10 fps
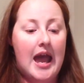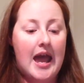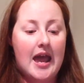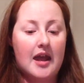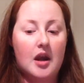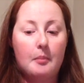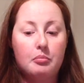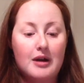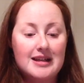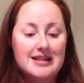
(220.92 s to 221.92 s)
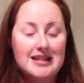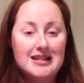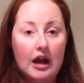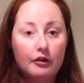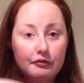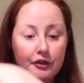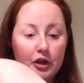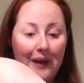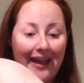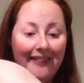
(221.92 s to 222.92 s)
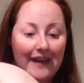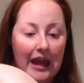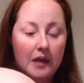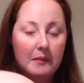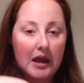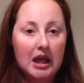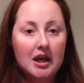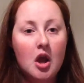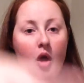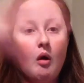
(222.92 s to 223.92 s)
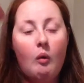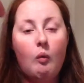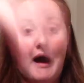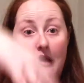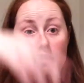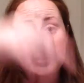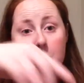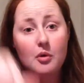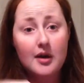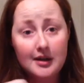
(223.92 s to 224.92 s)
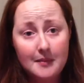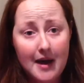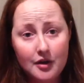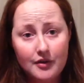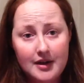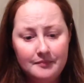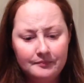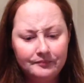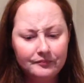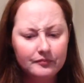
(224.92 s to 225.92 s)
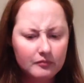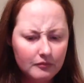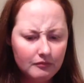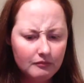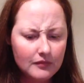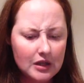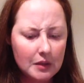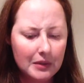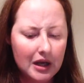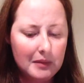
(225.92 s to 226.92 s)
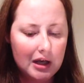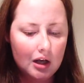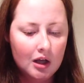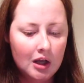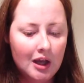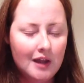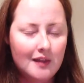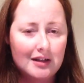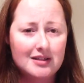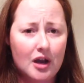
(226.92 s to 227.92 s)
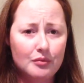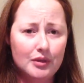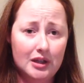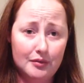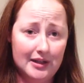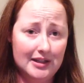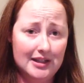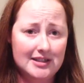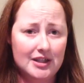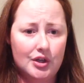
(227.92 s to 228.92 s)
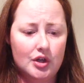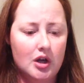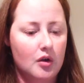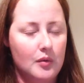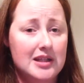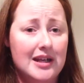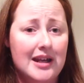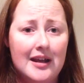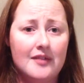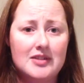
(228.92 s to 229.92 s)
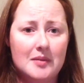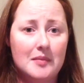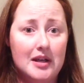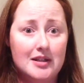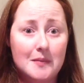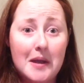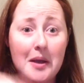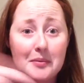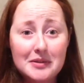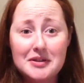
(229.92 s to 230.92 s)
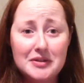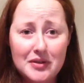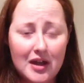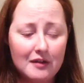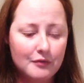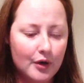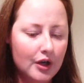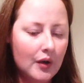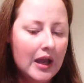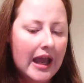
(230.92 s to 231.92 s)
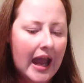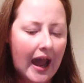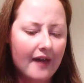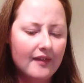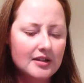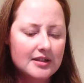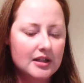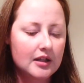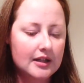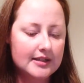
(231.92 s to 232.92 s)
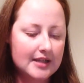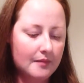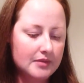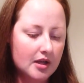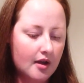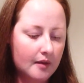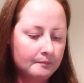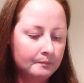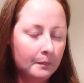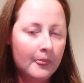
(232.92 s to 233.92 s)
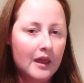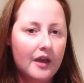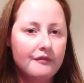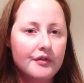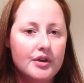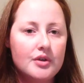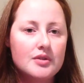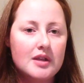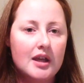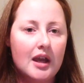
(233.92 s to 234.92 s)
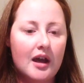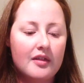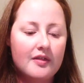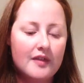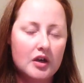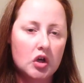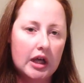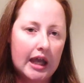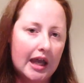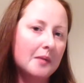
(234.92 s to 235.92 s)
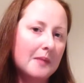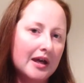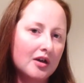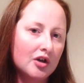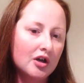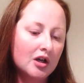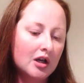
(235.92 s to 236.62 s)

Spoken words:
and press it down for you in the cake pan while you're pouring the batter in. But I mean, that's not really realistic. You're not always going to have somebody to be able to do that for you. And then still at the same time, if you're using a thinner cake batter,